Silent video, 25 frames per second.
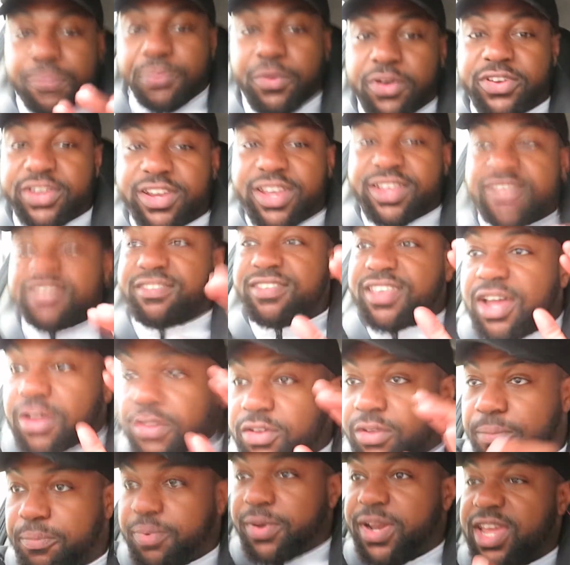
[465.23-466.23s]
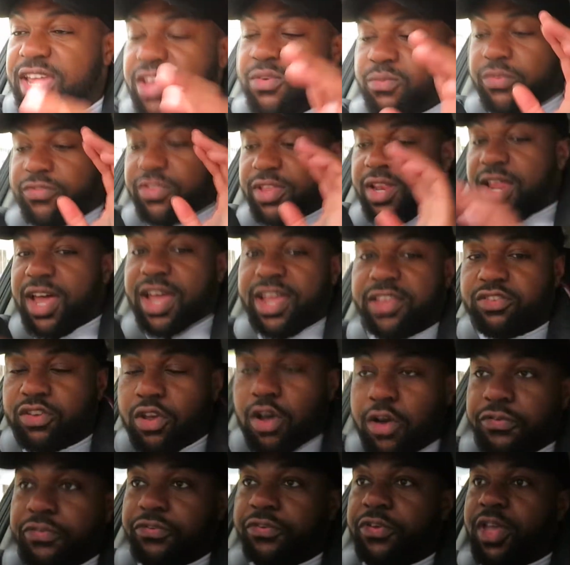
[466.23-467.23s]
project is now complete with the lights
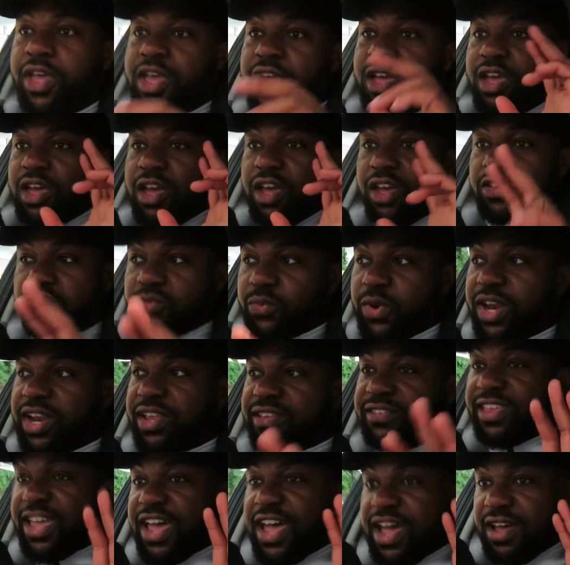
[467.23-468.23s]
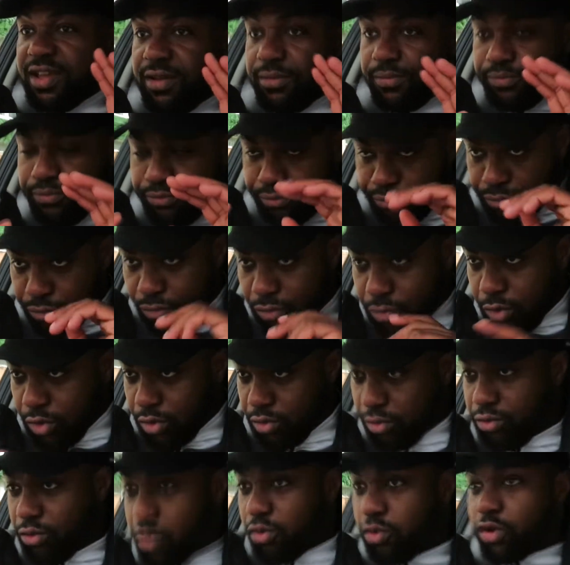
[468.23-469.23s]
off, as well as that.
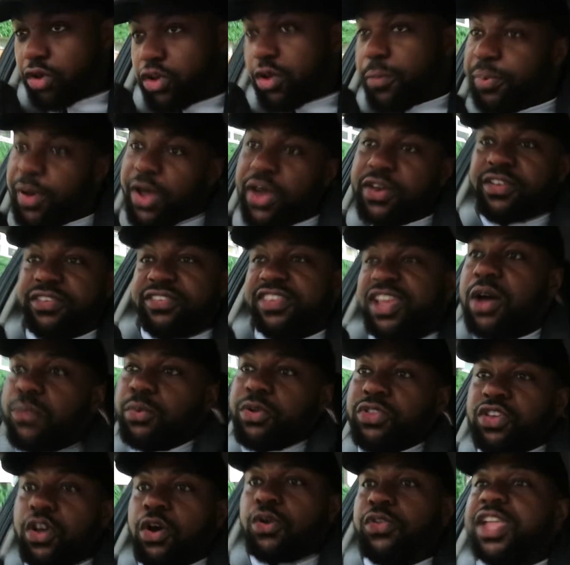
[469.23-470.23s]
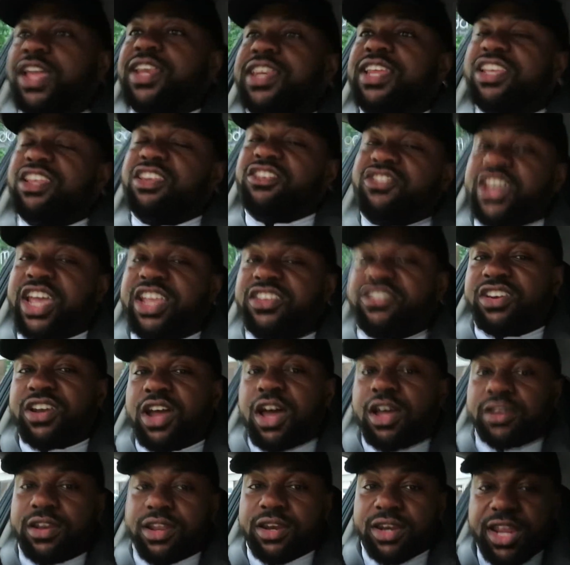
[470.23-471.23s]
All the components that I was told that needed
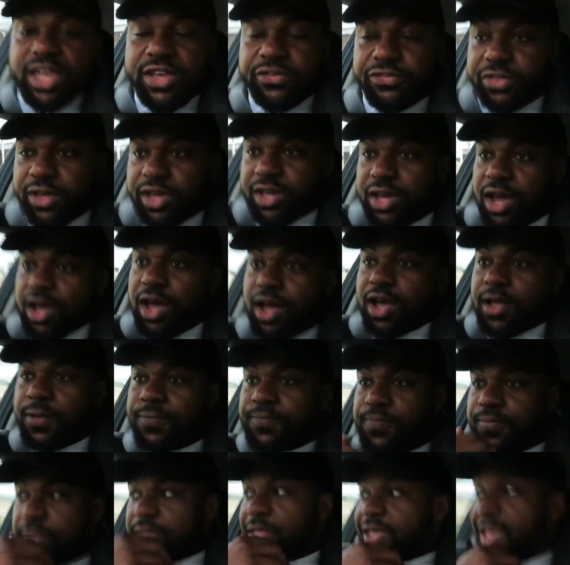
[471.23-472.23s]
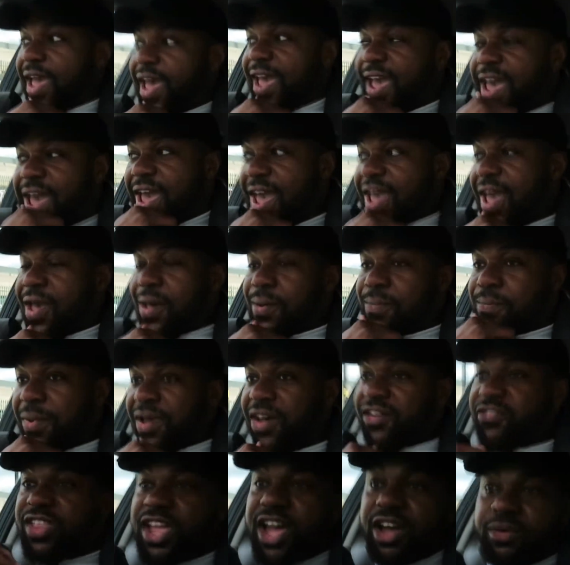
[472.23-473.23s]
changing underneath the car
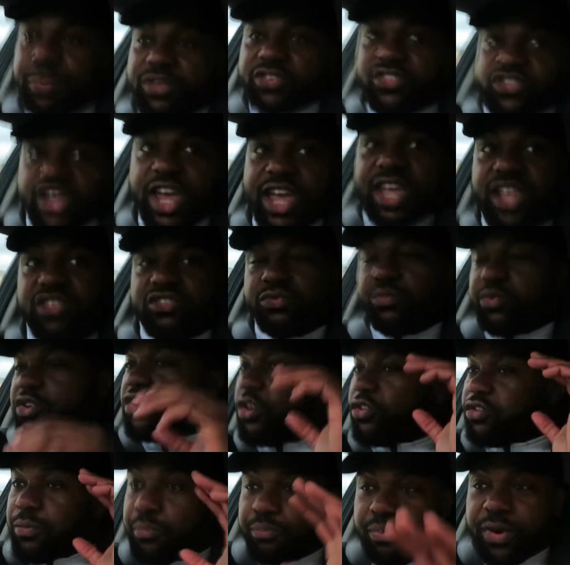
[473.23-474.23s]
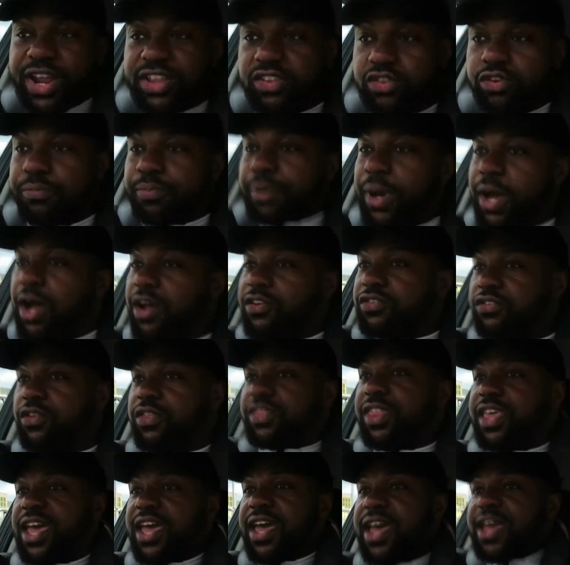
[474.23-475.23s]
have now been changed. We've got some brand new parts
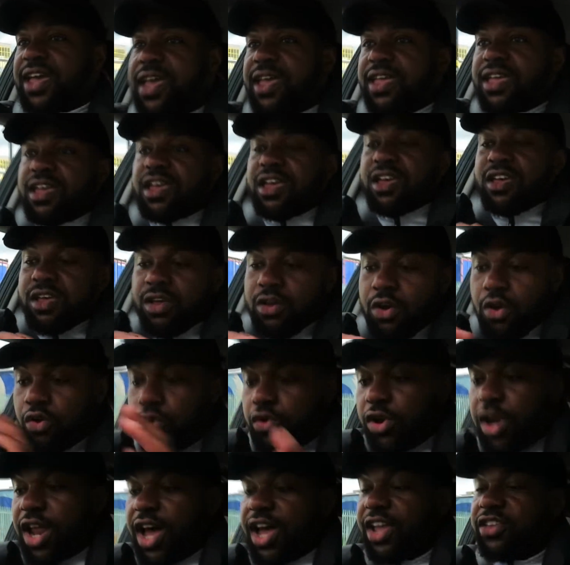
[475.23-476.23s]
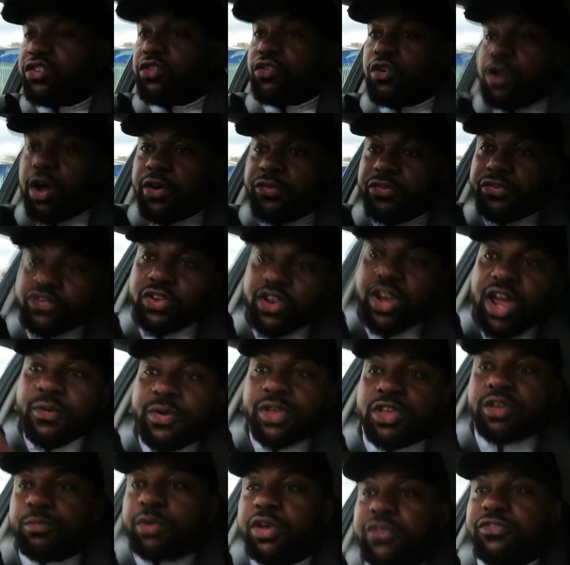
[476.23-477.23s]
on there. All the lights are off, so now
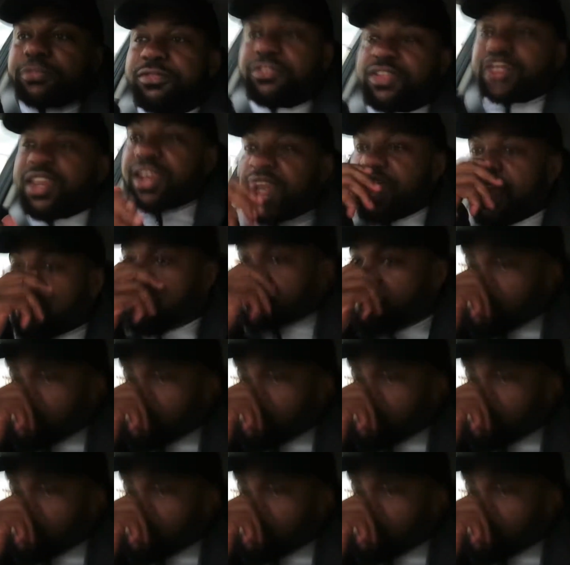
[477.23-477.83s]
we can move on to the next